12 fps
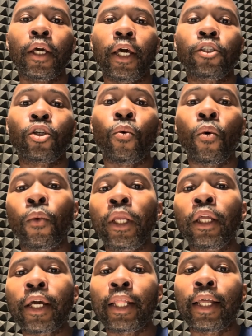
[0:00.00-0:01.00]
And so when we
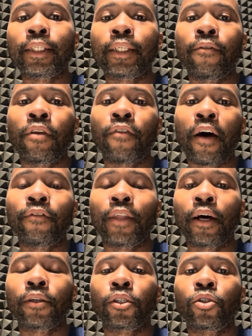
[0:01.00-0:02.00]
look at that
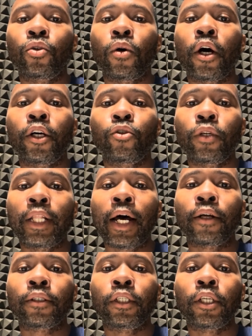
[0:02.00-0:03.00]
75,000 to
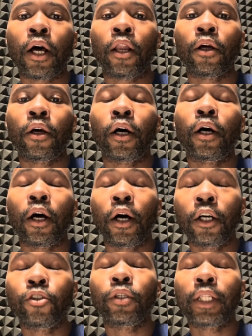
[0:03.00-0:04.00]

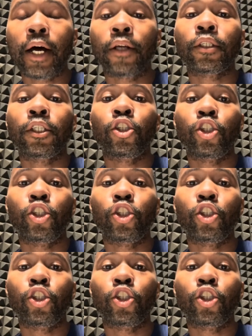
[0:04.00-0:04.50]
$100,000